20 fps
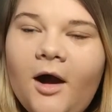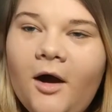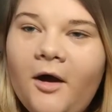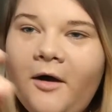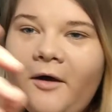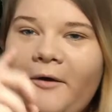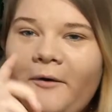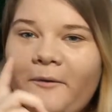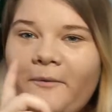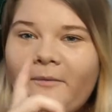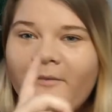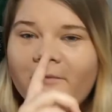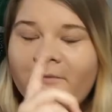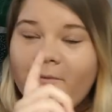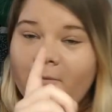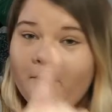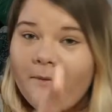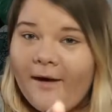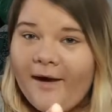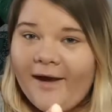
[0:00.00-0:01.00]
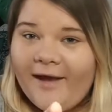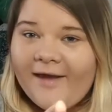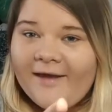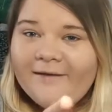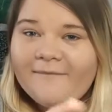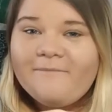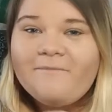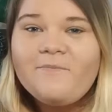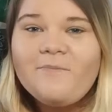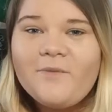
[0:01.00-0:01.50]
Oh
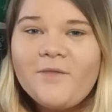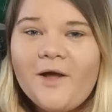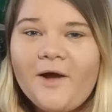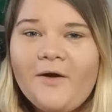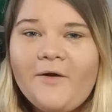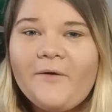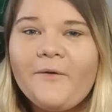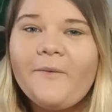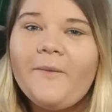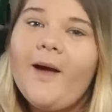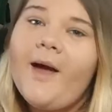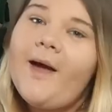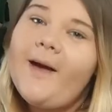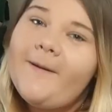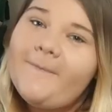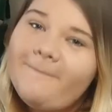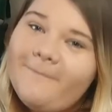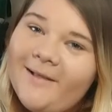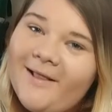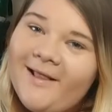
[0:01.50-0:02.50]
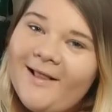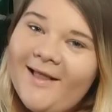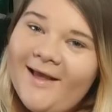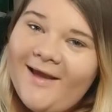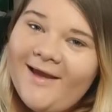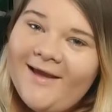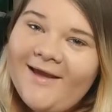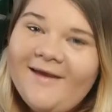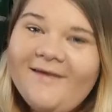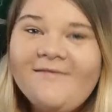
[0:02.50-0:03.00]
wait, no,
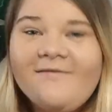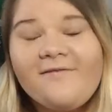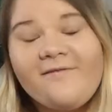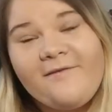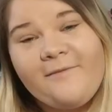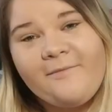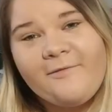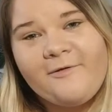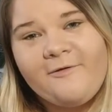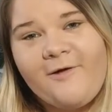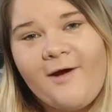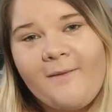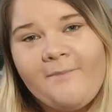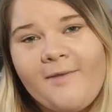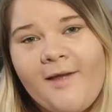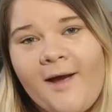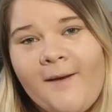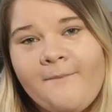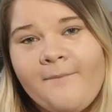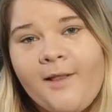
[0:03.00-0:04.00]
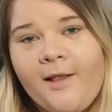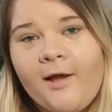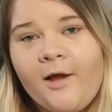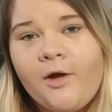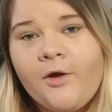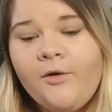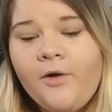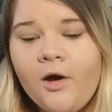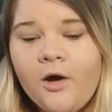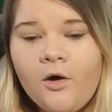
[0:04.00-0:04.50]
please subscribe down
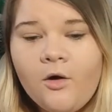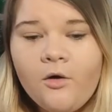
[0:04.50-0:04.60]
below.